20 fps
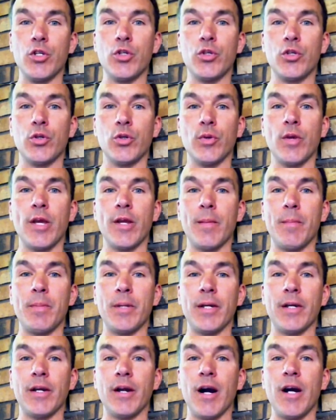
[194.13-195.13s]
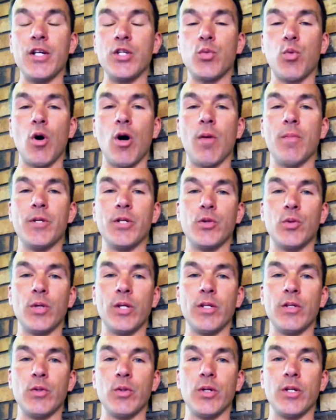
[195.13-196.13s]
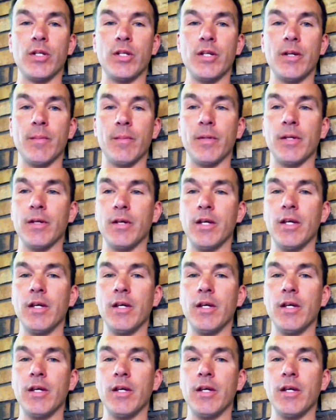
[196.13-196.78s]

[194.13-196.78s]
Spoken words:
create a big ice wall between you and him?